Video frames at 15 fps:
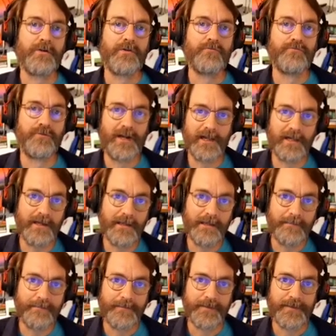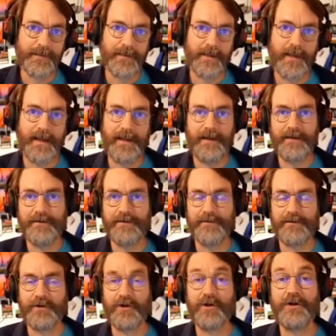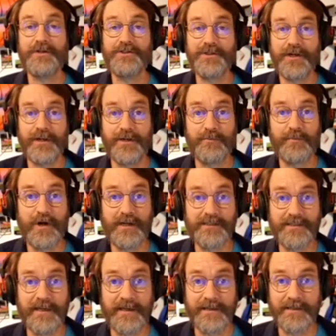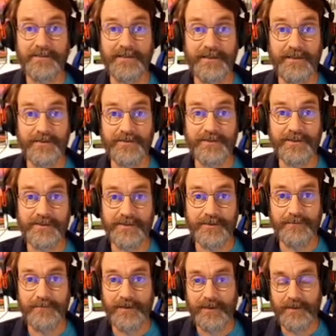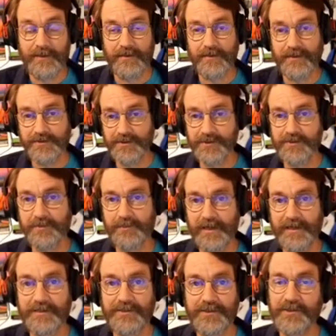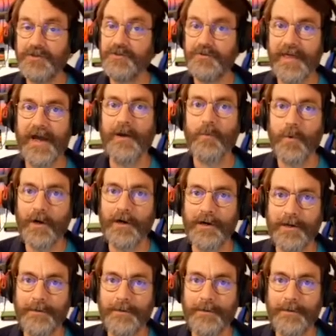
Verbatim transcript: RHEL and the larger enterprise Linux ecosystem, this is the place to do that work.